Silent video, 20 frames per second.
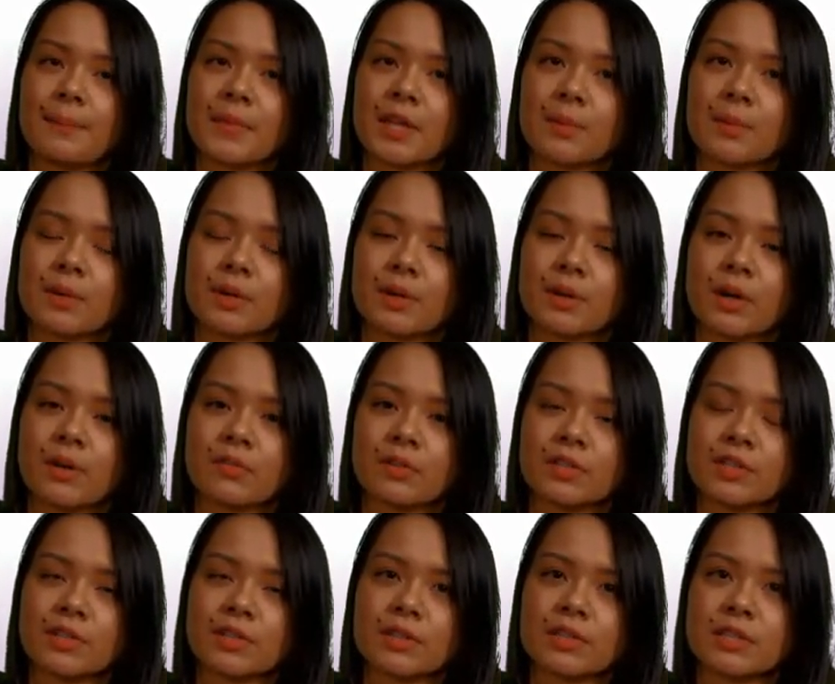there were over
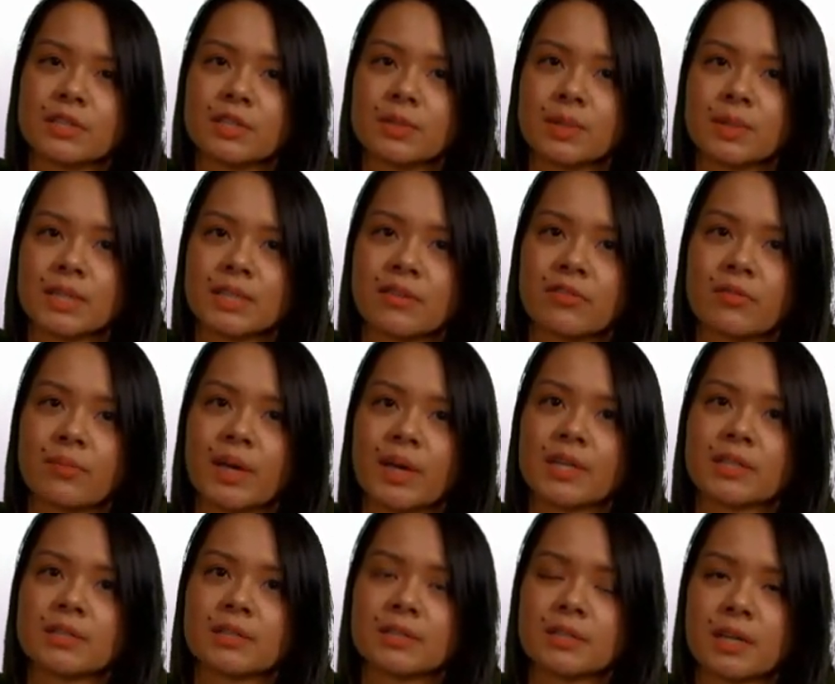227
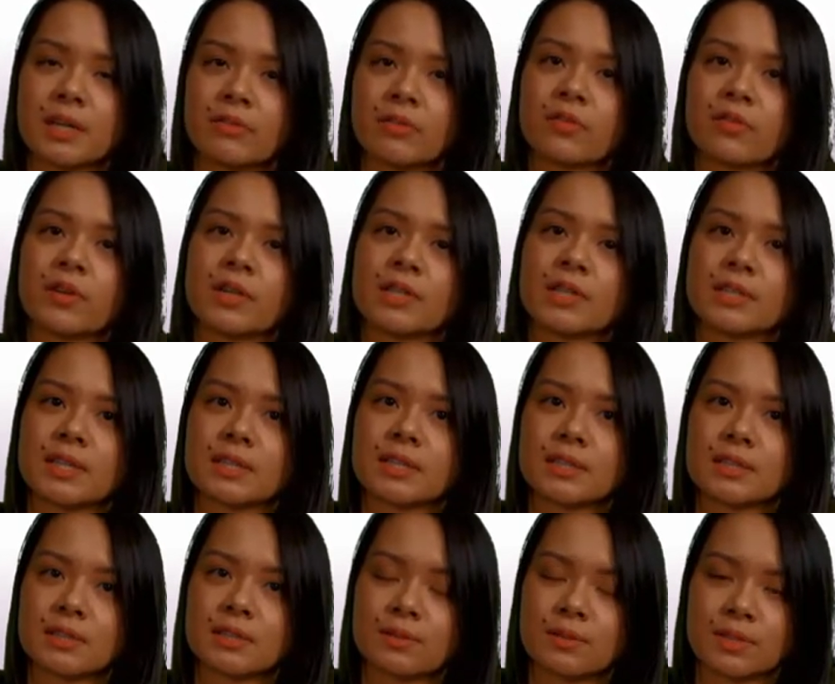patients in over 30
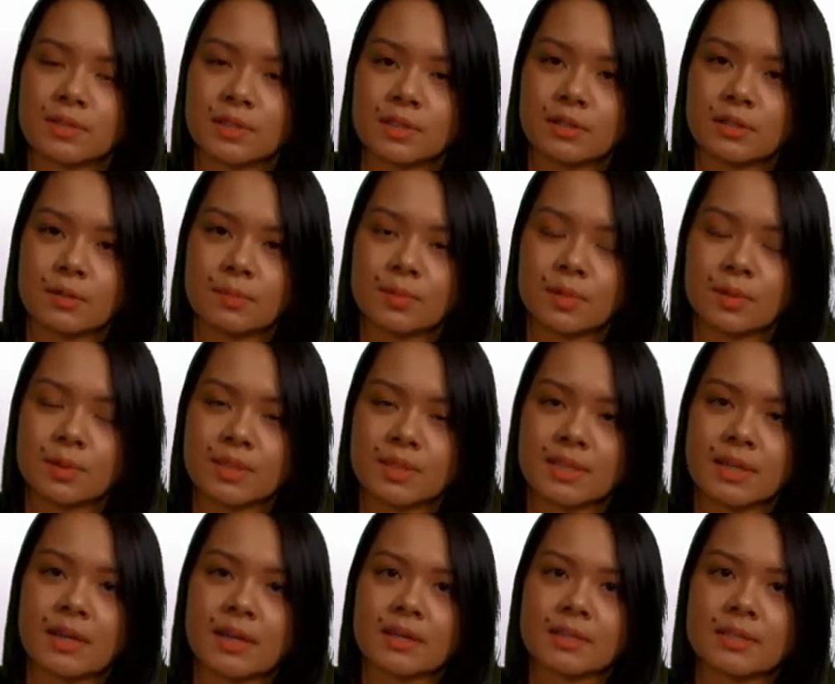centres across Europe,
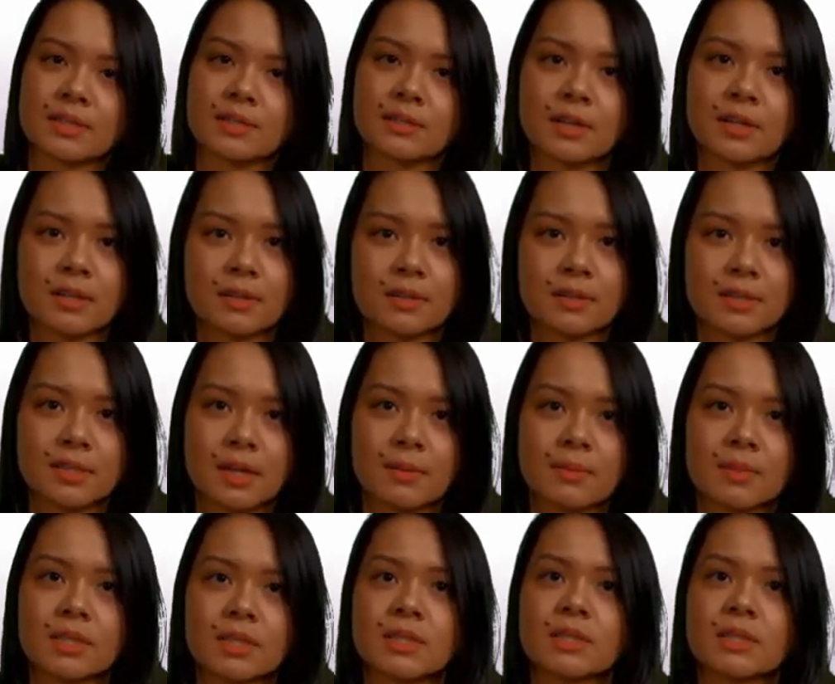USA and Australia examined,